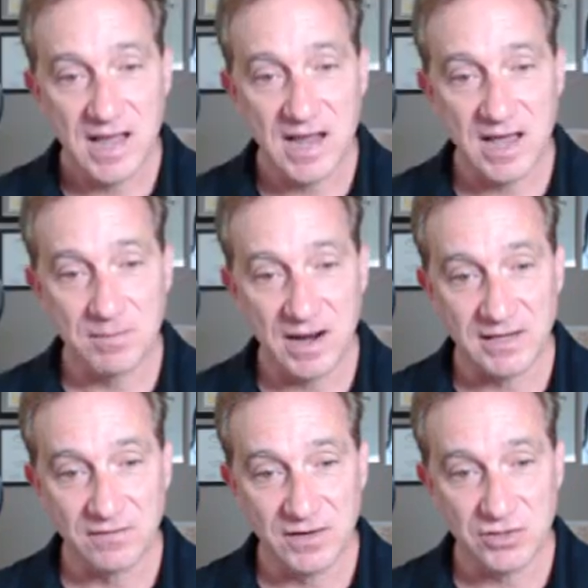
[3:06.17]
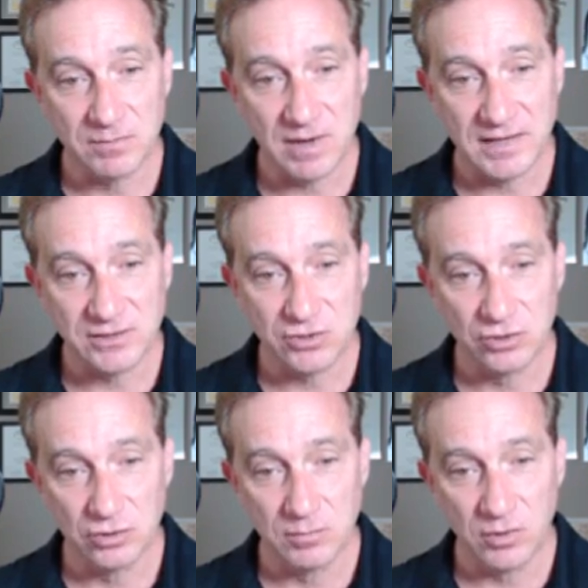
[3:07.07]
and my division by
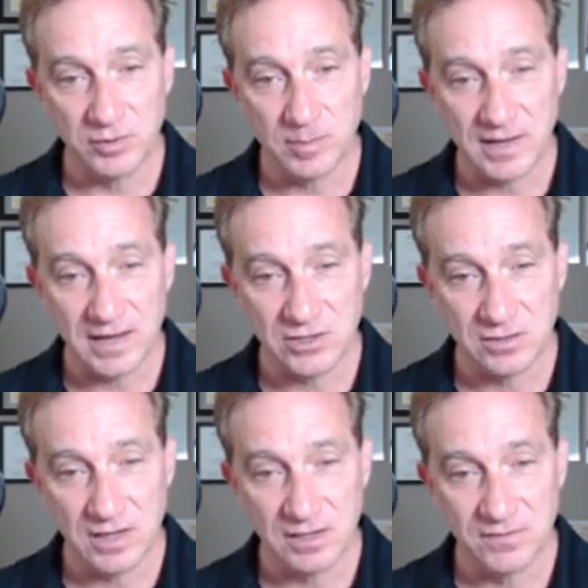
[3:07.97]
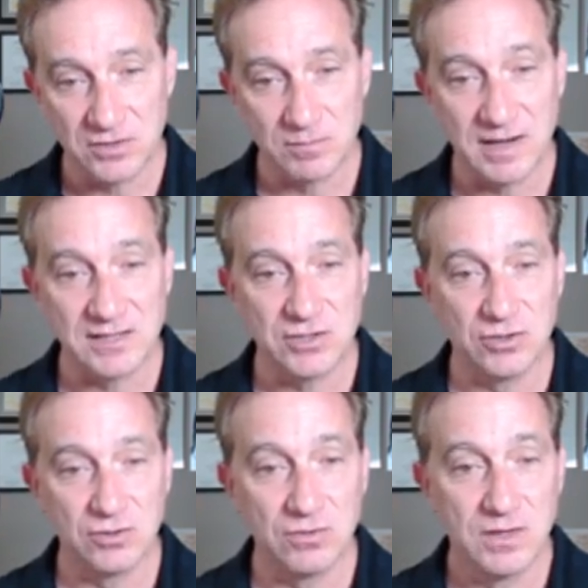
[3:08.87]
2, multiplication and division by
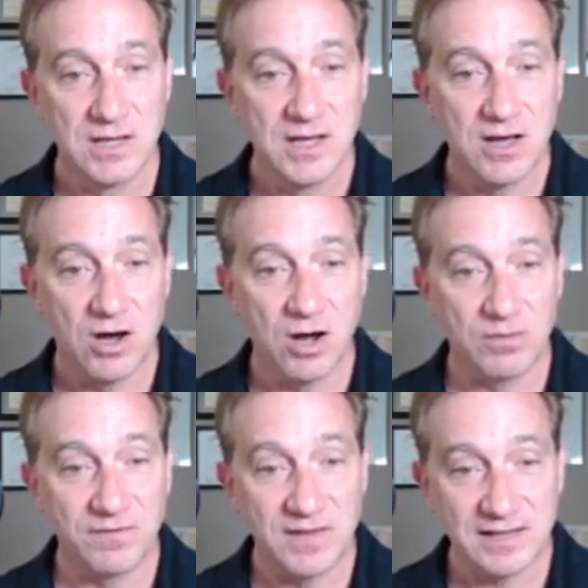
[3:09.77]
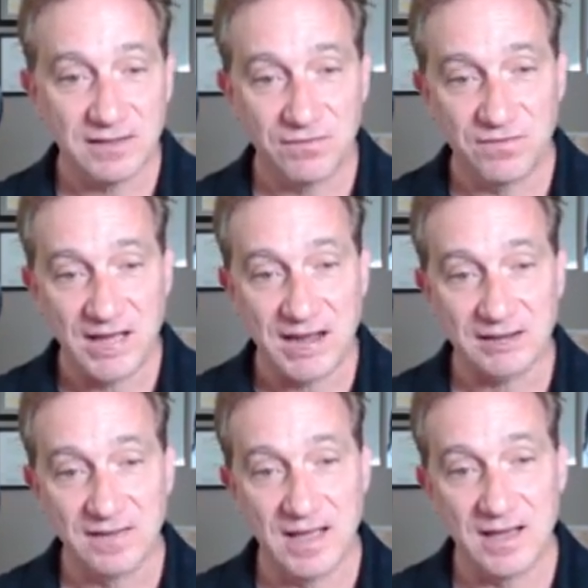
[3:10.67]
2 all reflect the
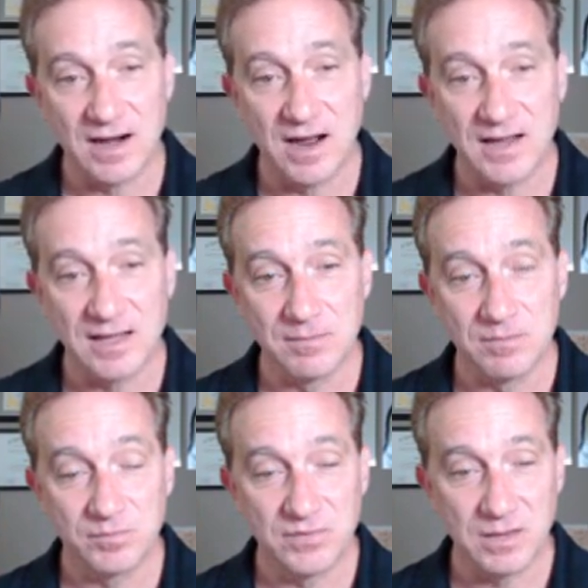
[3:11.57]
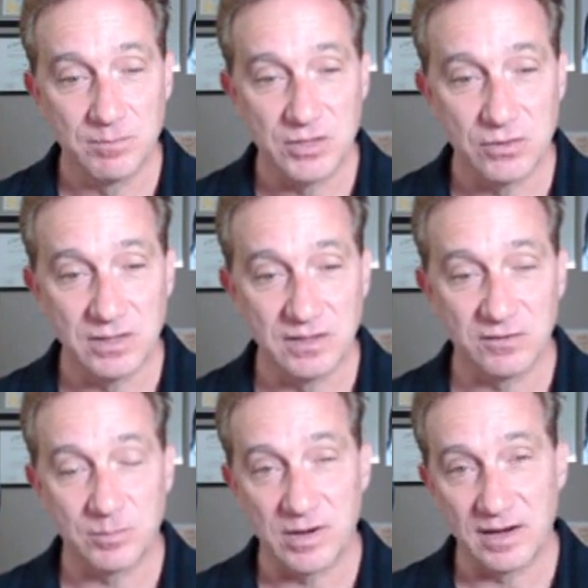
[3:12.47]
fact that I am computing
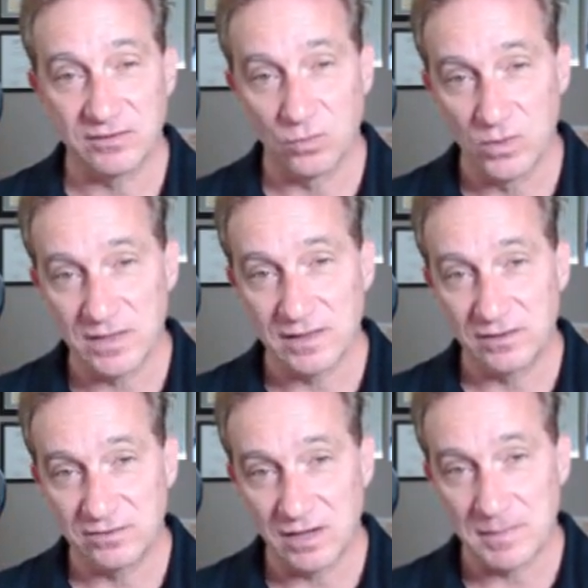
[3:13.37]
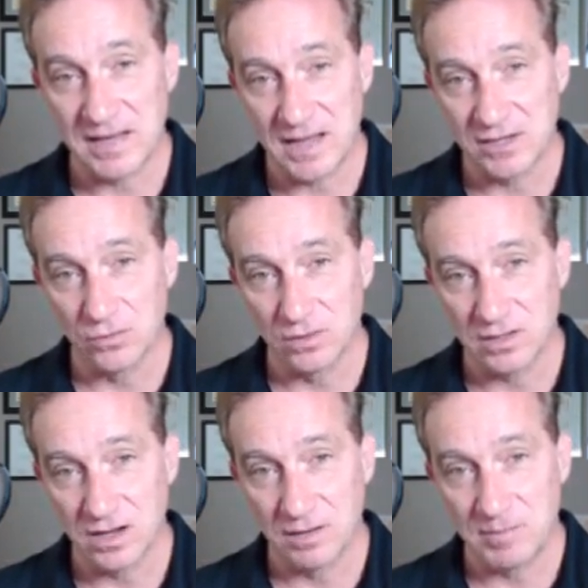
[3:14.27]
this price with
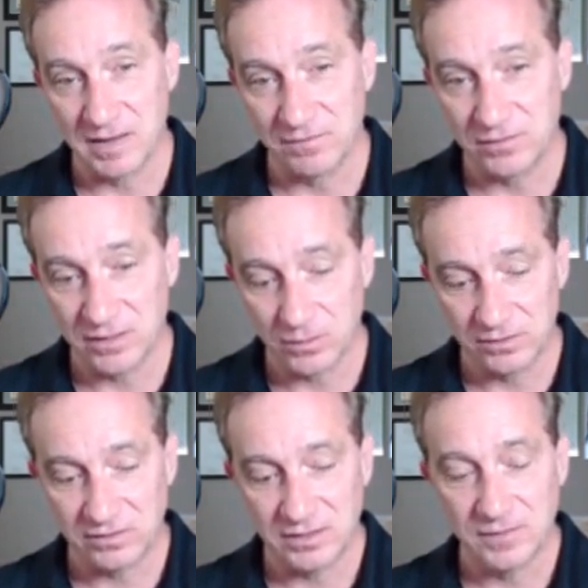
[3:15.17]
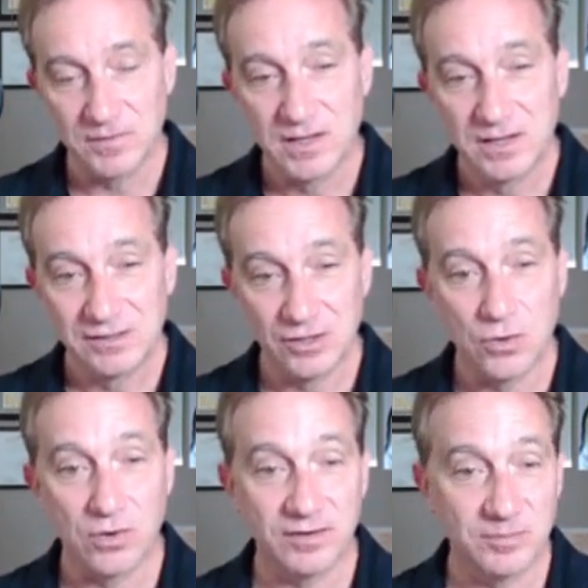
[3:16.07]
semi-annual compound frequency to
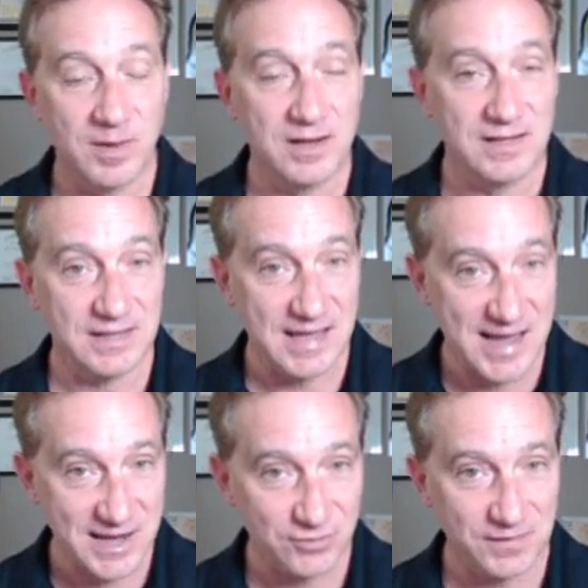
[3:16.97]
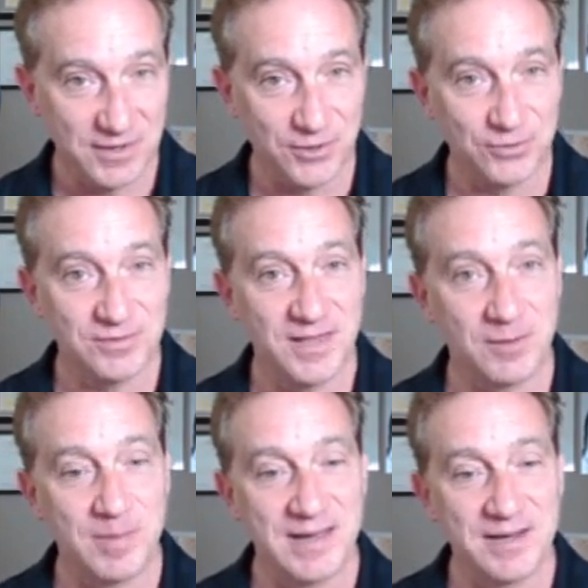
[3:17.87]
correspond to the cash flows
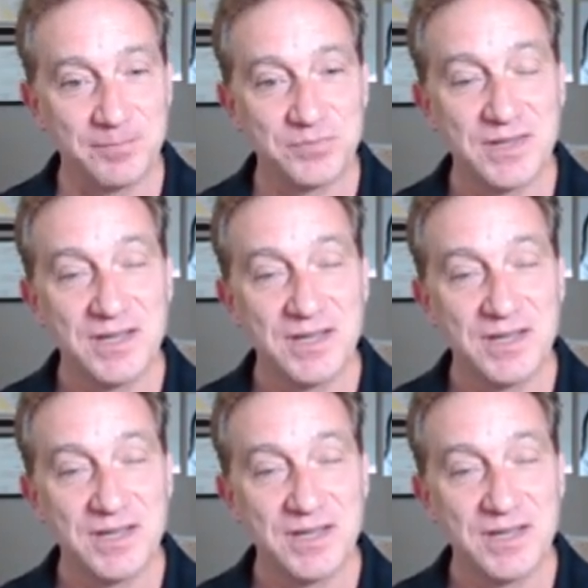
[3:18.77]
that are paid